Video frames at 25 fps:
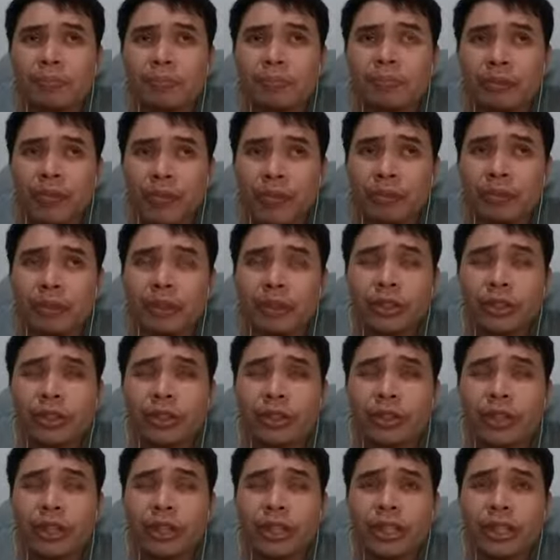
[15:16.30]
previous
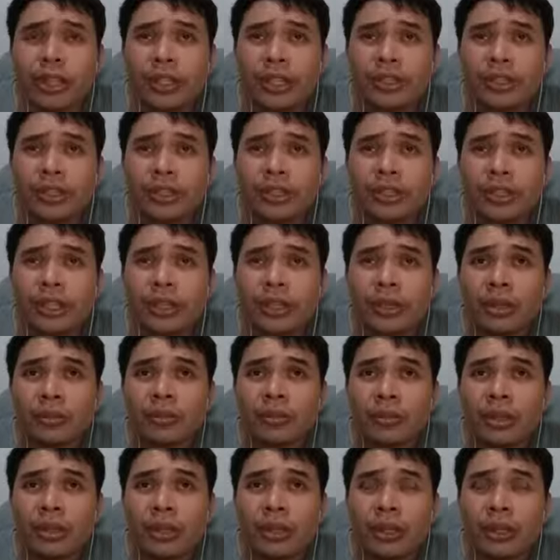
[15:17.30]
call center
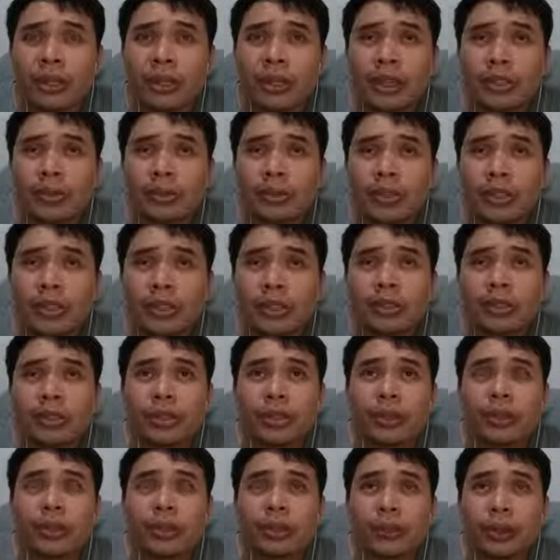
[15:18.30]
job, it was
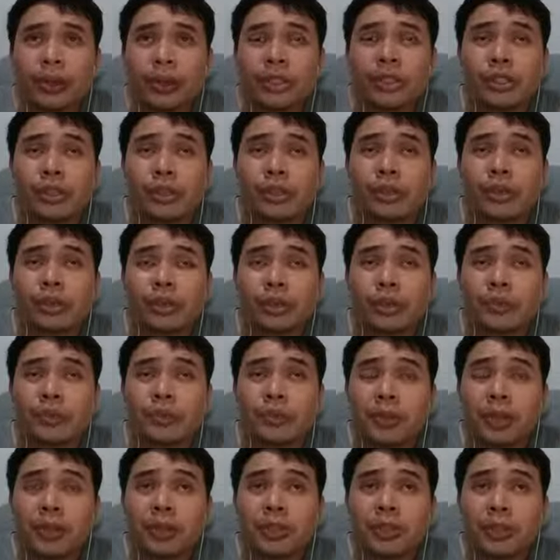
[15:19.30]
West
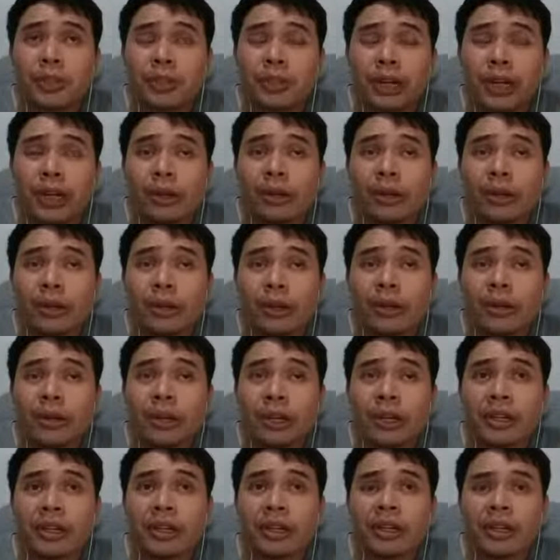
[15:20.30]
Corporation, now
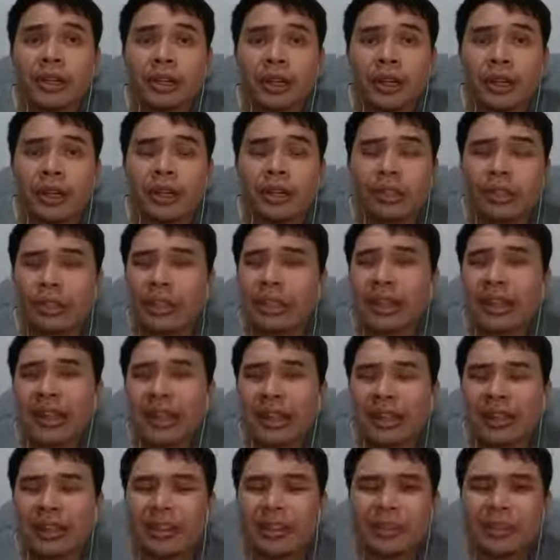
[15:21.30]
Alorica.
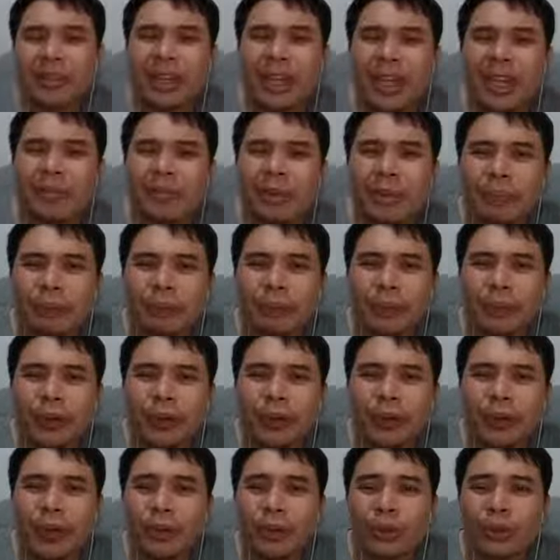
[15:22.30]
There came a
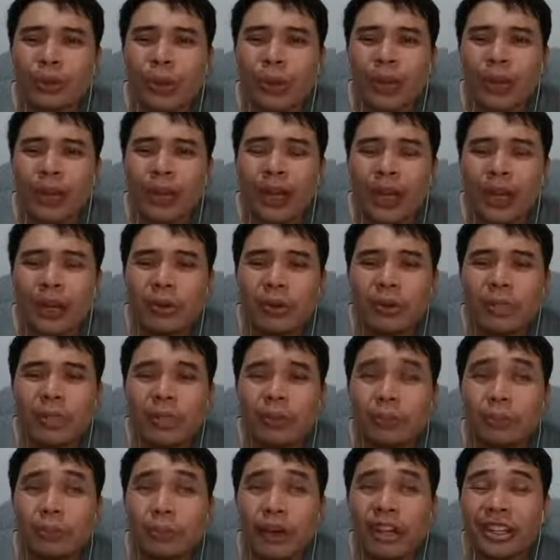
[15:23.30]
point where I was
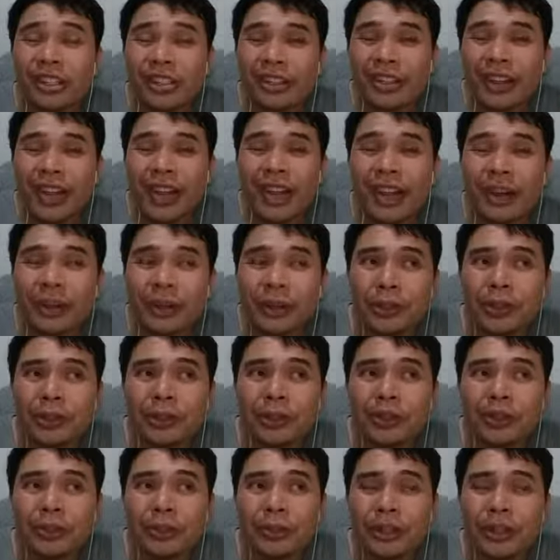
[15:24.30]
burnt out
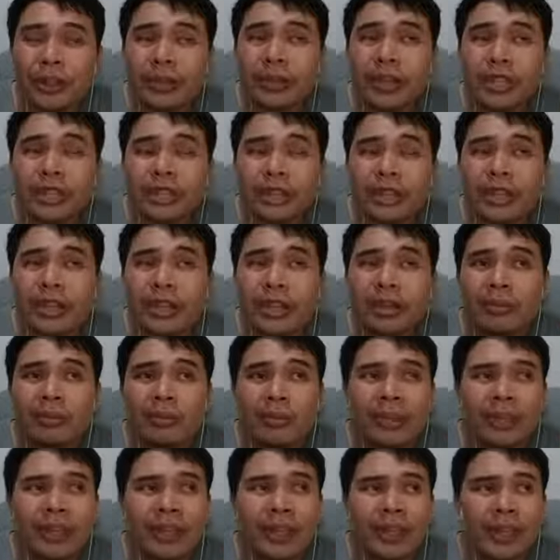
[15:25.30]
with my job.
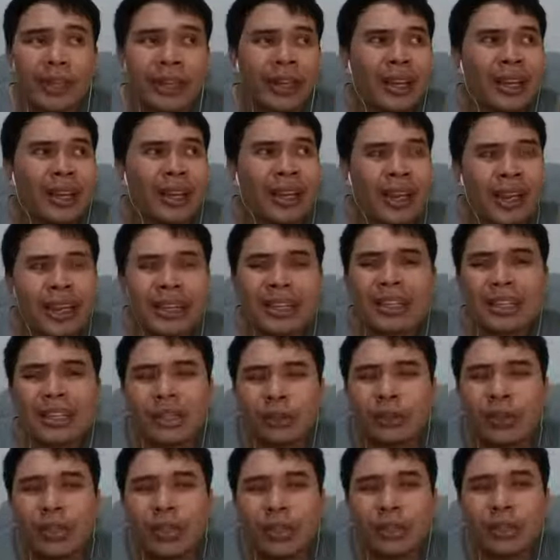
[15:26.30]
Like I didn't
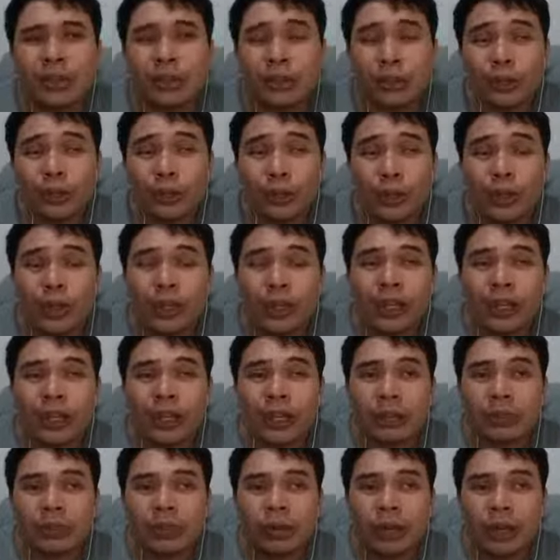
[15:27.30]
want to go to work
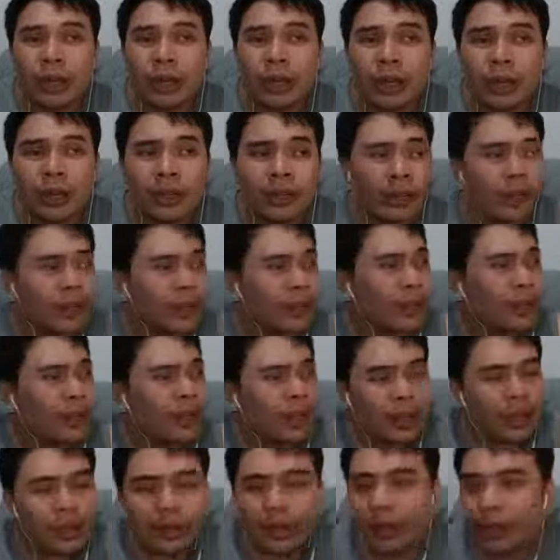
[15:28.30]
anymore,
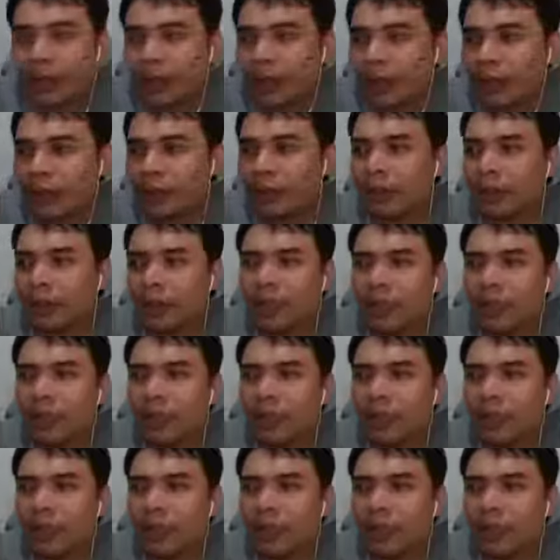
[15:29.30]
and